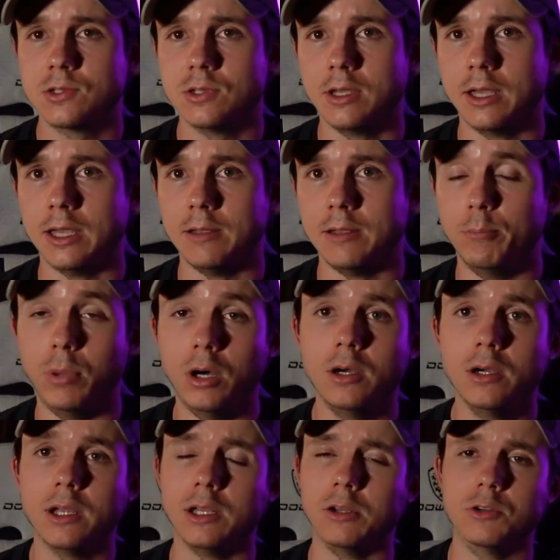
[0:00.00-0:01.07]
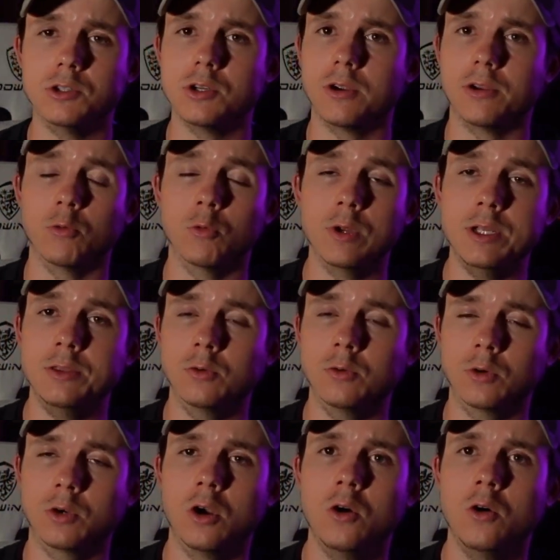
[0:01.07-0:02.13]
a bug, and you're trying to read through
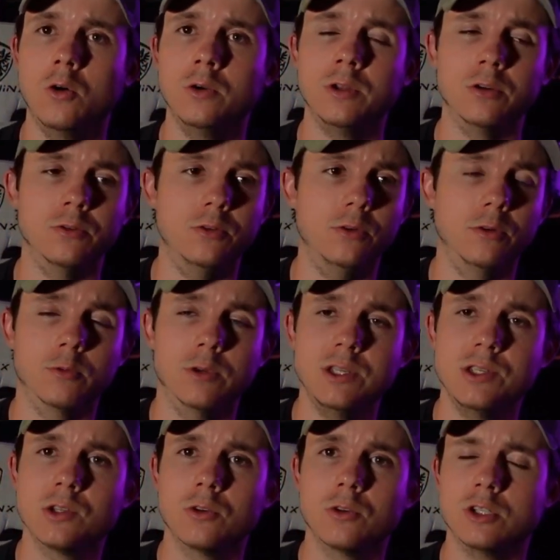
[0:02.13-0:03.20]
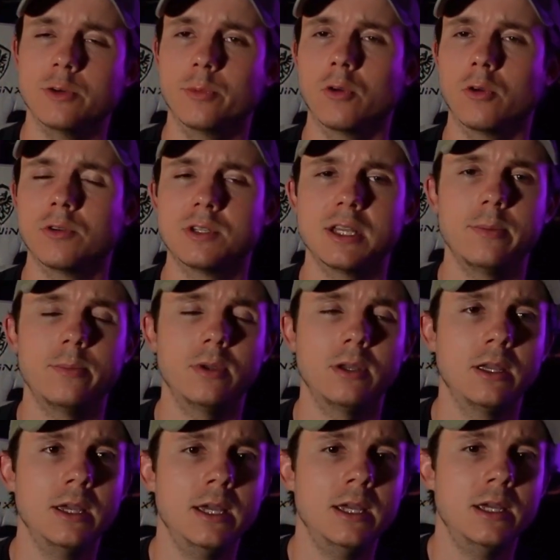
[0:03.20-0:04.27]
code, you're doing research, you're prototyping.
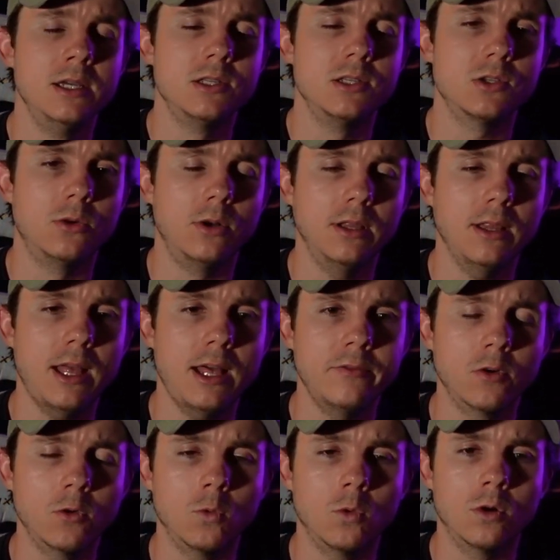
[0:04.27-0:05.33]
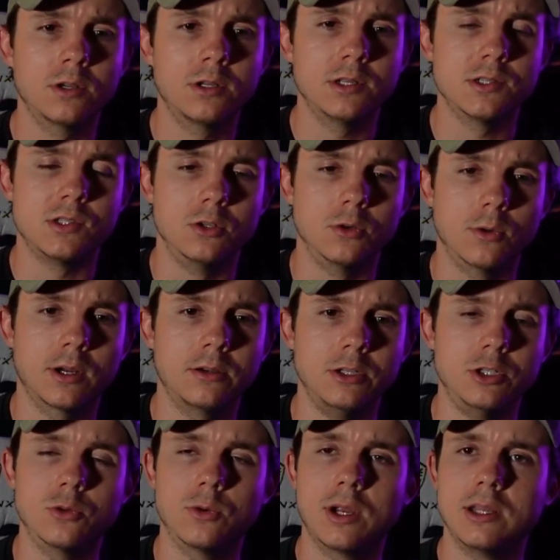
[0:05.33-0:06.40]
So a lot of our work doesn't directly
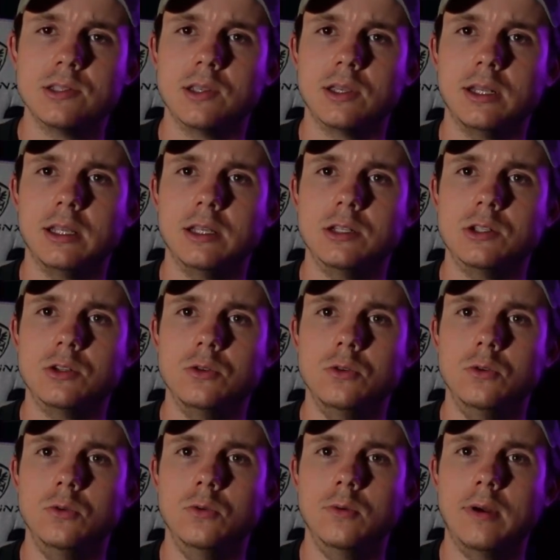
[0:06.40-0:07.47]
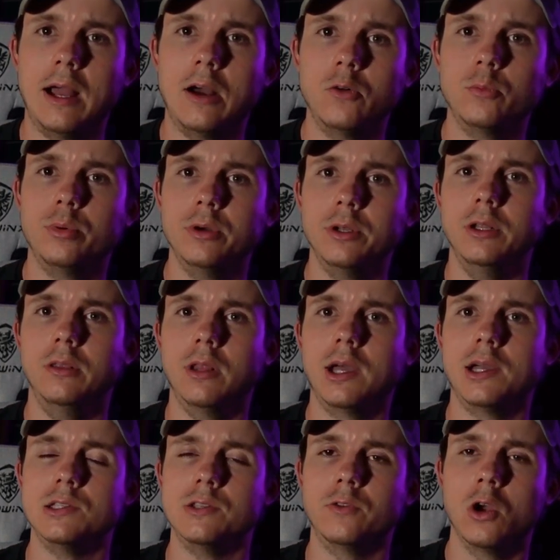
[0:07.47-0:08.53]
translate into output in
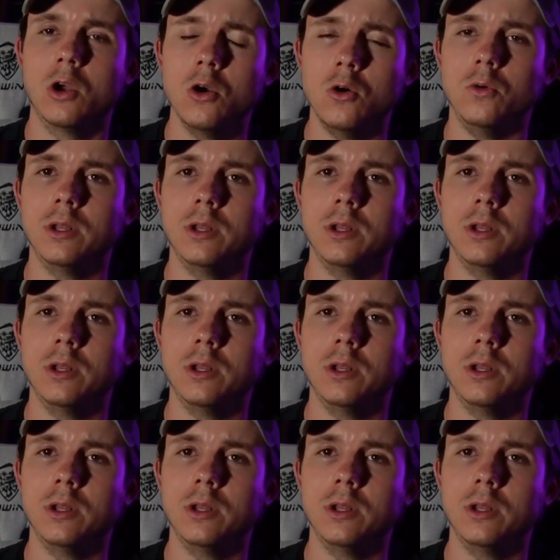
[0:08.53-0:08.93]
lines of code.